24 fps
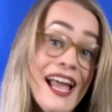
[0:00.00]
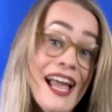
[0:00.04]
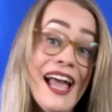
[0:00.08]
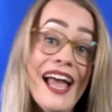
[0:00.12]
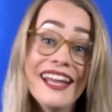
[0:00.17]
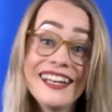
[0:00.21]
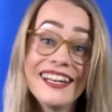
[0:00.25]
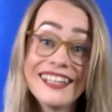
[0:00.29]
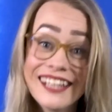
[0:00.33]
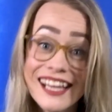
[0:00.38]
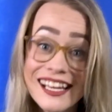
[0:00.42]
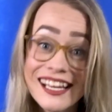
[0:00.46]

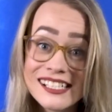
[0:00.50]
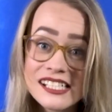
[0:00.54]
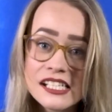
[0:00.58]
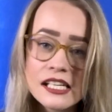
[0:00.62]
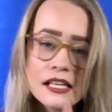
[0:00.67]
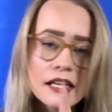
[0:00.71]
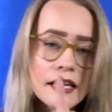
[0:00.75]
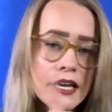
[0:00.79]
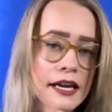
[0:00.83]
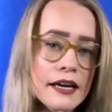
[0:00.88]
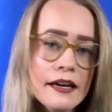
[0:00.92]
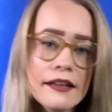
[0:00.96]
And yes,
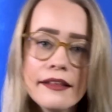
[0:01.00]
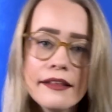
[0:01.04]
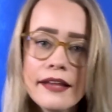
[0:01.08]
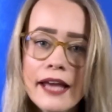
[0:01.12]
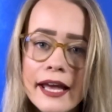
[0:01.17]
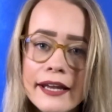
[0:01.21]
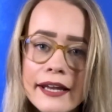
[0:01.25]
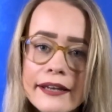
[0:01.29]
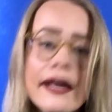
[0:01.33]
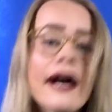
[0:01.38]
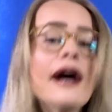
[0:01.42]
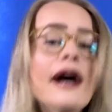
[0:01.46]
near the
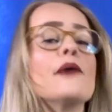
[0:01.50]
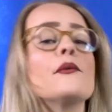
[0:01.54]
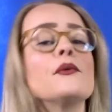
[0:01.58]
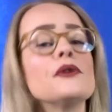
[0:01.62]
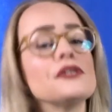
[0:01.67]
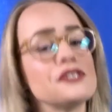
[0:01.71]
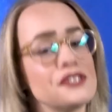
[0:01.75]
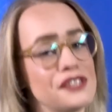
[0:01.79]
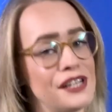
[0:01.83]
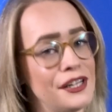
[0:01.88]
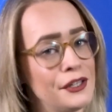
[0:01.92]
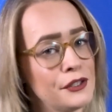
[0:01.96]
end I
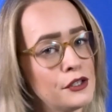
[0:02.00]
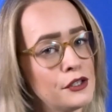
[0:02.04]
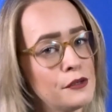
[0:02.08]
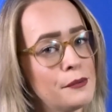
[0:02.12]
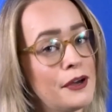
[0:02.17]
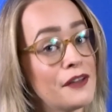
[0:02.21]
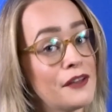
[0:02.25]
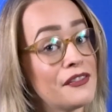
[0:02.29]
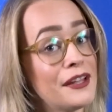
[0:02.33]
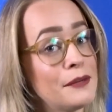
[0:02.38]
will tell you about